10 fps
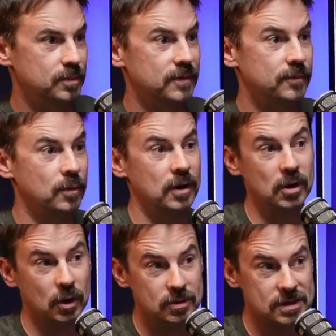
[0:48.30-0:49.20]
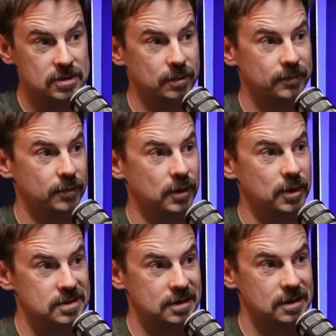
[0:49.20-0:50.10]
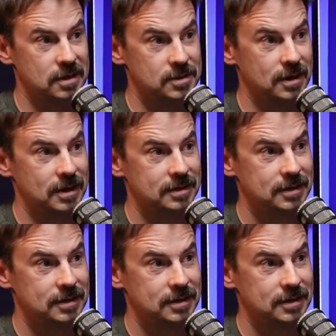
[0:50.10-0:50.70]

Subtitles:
before it closes or before it goes into contract.